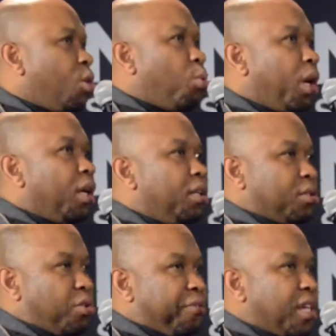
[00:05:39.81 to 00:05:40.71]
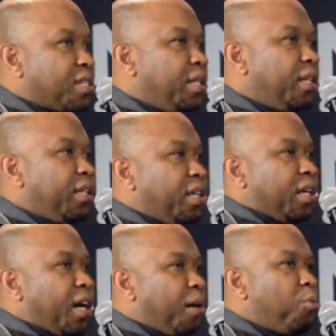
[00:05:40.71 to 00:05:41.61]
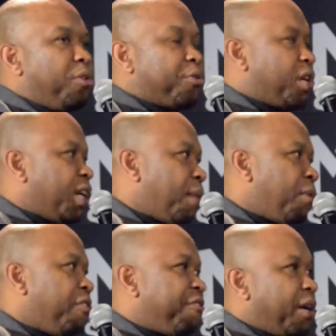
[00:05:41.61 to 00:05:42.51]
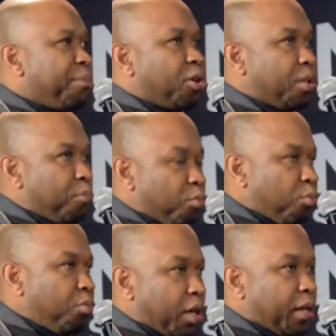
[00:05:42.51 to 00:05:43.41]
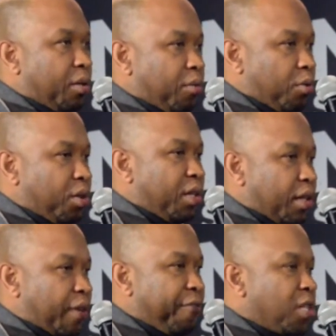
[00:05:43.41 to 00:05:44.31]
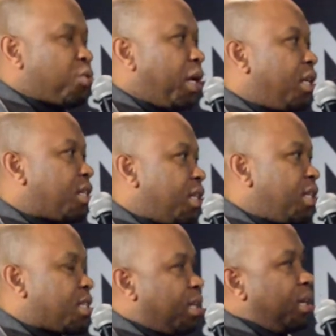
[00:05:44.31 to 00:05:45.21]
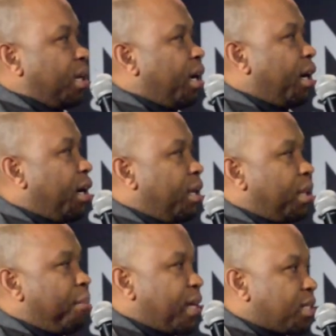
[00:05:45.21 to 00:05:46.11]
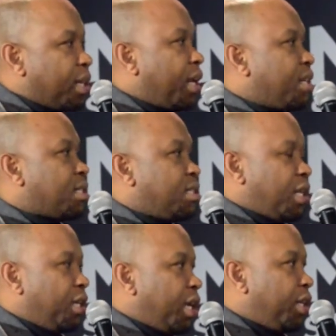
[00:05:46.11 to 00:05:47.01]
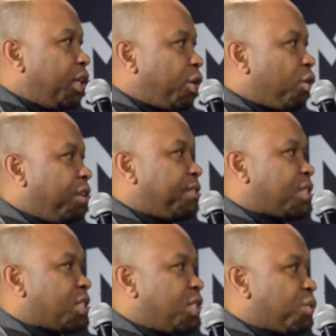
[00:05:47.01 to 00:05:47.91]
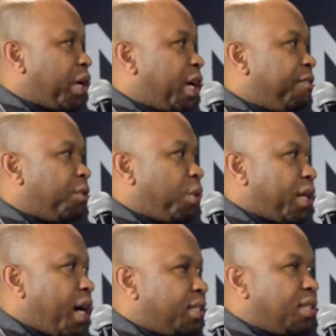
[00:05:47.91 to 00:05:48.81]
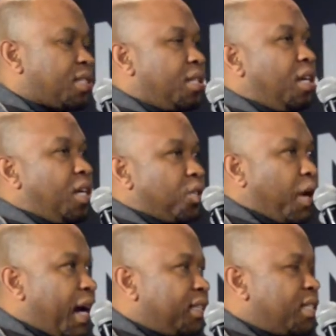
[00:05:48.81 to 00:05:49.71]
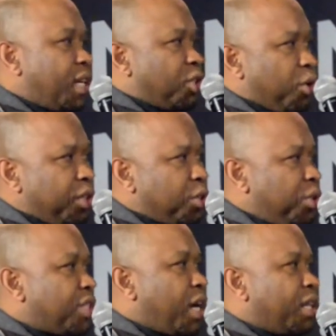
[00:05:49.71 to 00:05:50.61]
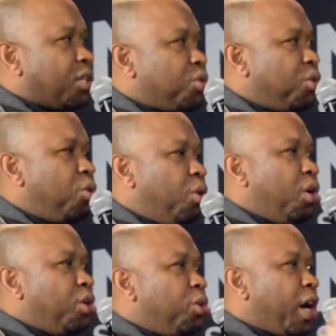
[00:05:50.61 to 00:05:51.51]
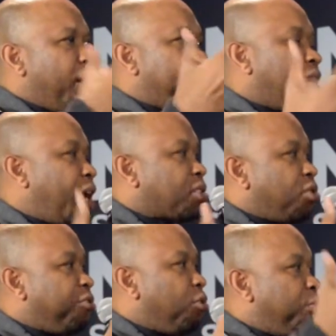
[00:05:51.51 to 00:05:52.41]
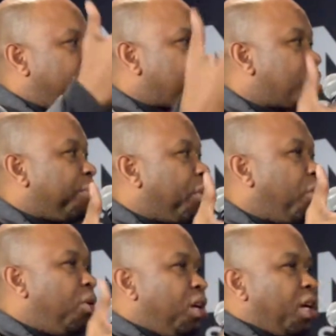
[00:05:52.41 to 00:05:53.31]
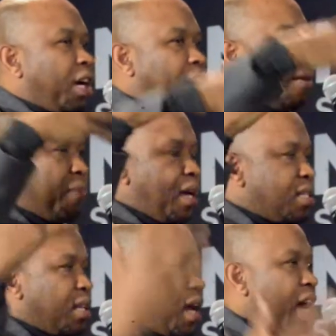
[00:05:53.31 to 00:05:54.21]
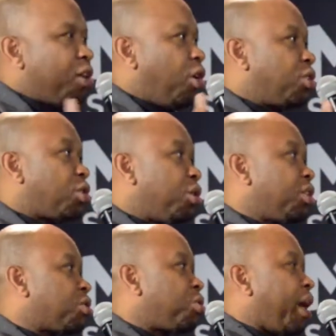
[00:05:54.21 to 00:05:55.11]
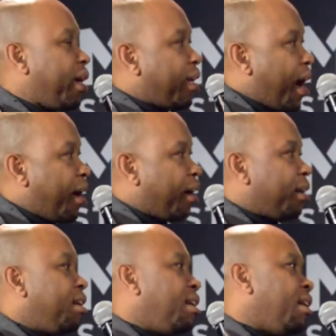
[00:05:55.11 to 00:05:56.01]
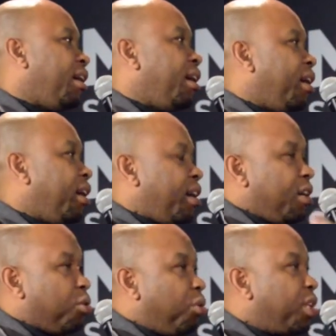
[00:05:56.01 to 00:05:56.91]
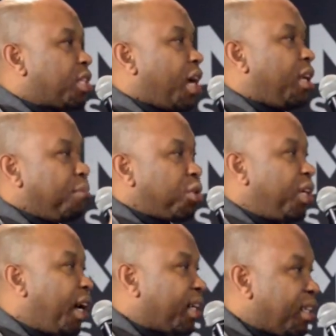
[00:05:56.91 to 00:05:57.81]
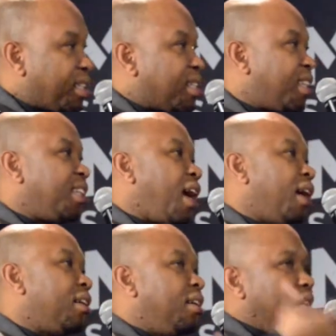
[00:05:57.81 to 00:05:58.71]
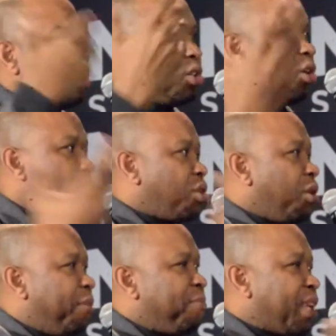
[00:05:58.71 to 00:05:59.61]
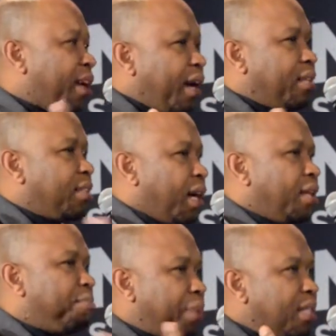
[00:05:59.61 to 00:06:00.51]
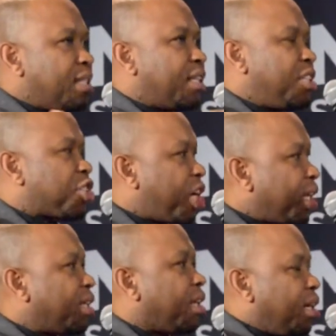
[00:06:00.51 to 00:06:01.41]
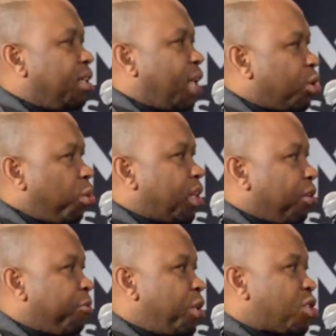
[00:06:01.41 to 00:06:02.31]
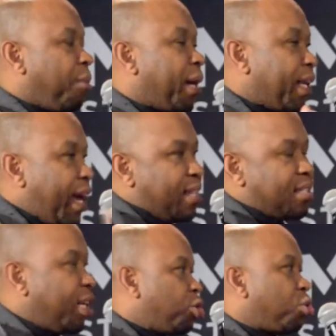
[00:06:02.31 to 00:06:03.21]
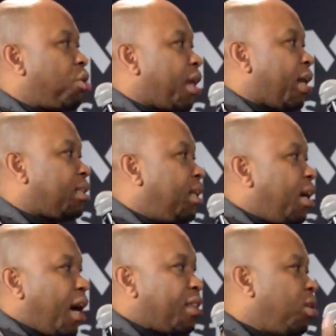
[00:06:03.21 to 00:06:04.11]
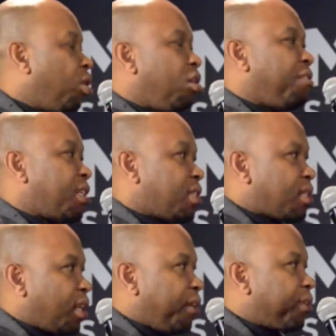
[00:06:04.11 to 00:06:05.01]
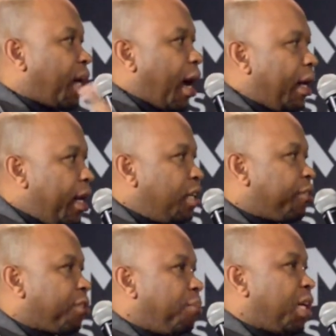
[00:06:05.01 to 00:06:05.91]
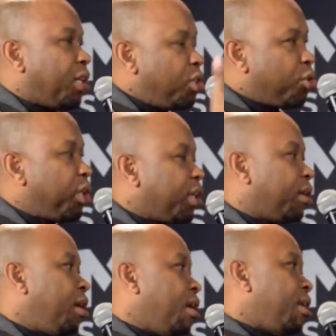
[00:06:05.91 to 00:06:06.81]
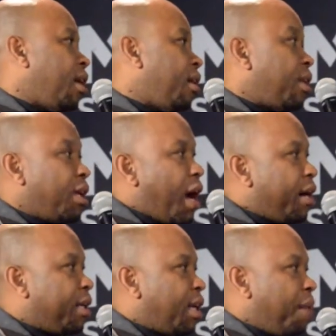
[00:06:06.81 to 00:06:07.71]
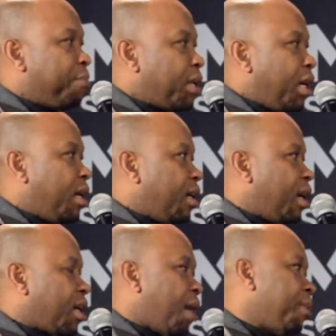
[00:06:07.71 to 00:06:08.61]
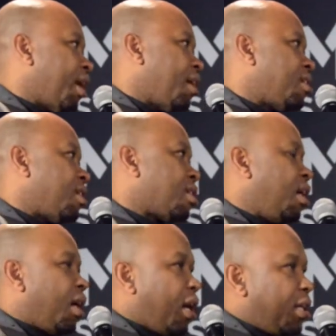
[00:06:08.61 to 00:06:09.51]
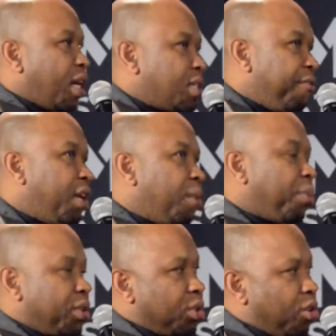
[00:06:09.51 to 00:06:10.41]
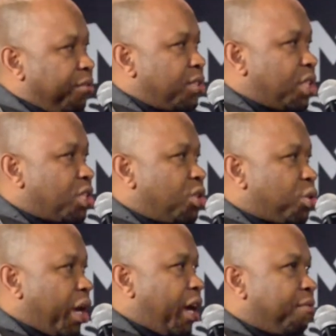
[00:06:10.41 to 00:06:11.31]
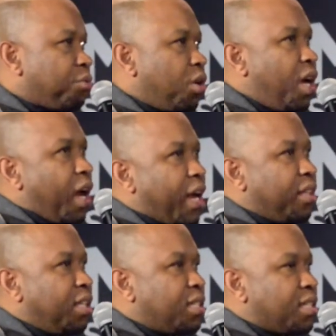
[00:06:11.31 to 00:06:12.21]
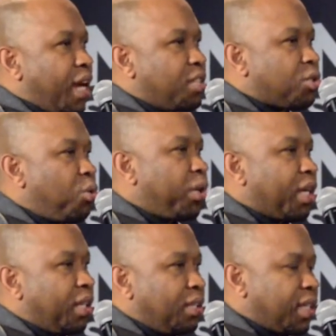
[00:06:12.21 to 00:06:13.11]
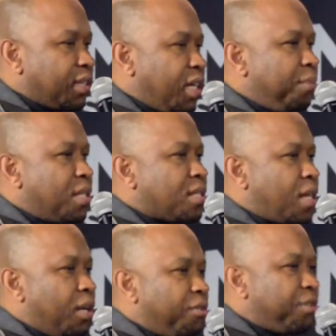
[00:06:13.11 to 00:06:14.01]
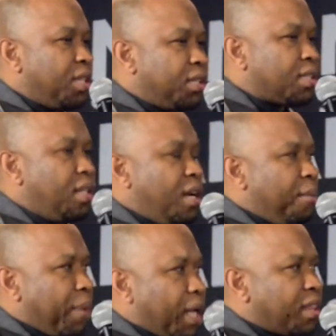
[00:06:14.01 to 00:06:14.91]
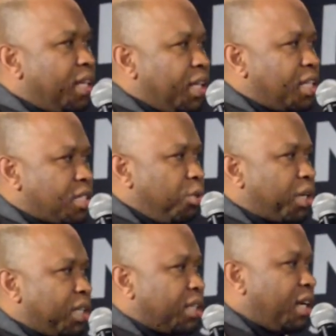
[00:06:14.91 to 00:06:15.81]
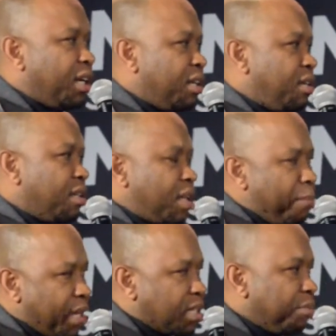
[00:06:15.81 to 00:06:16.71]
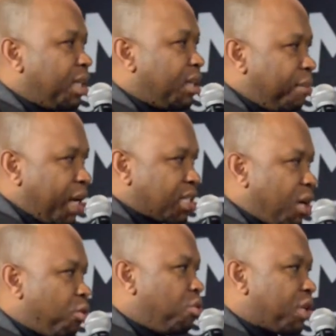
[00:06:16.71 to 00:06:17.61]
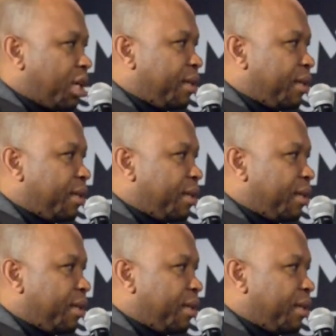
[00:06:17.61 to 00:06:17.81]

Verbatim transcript: Well, so firstly, uh, we've got a number of uh, problems. Uh, the first one is this, uh, the master classes and, and hero conversations we're having with artists. So artists are talking to each other. So you, you have the likes of Ubu Sipho uh, as an icon talking to a young uh, uh, Kulisha, and I'm sure he agrees, he's still young, you know, so, and, and basically sharing that wealth of wisdom. But as do that, I think all of us in South Africa are learning from them, including the, the young and up, uh, coming artists. And that's a very important conversation to have. I think it's nice to look at the entertainment side of things, but I think let's look at the, the Benjamin, the Mashangu.